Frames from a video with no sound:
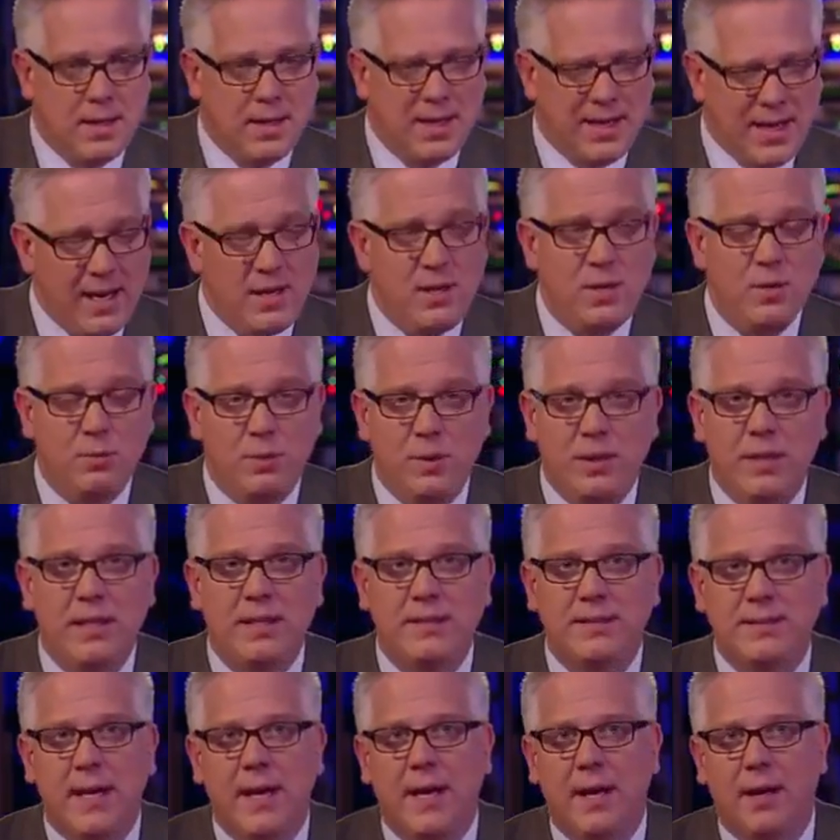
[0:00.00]
Can you really
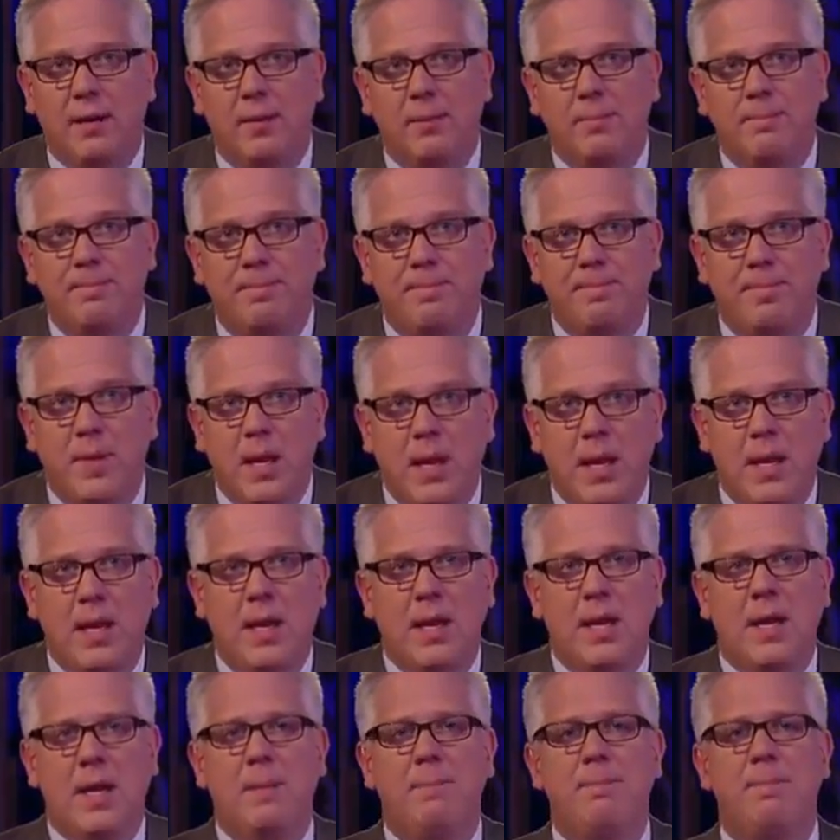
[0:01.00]
tell?
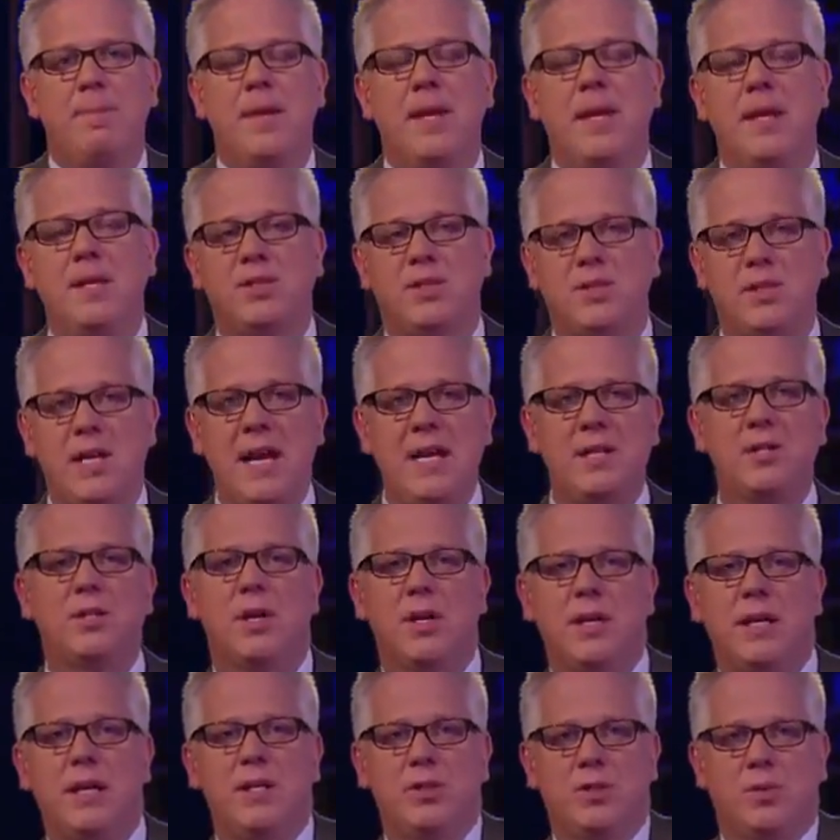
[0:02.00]
His stance
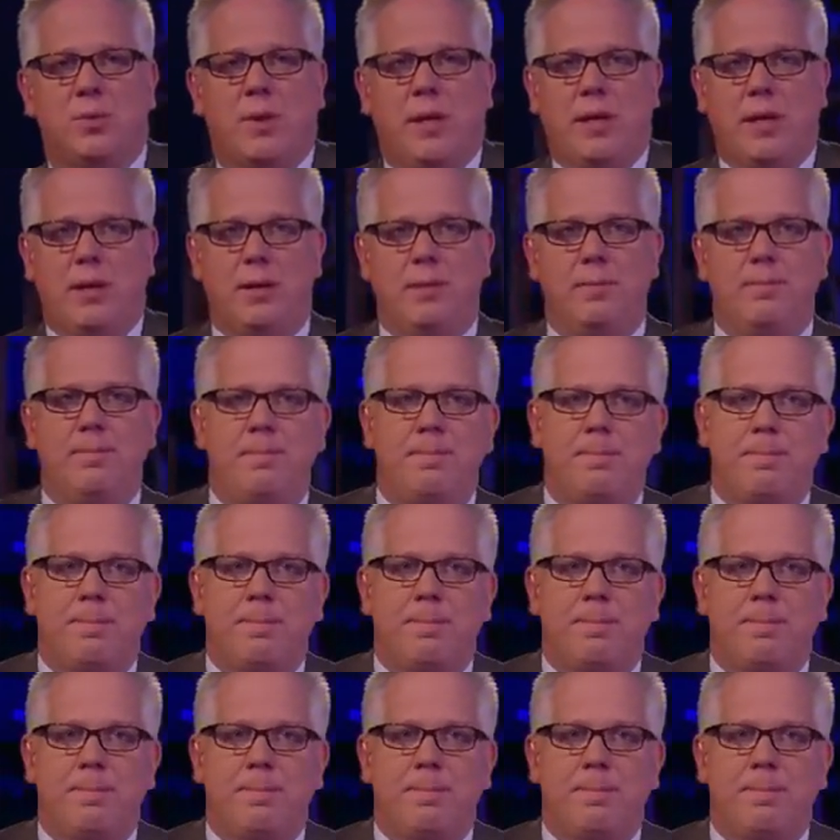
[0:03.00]
on Israel.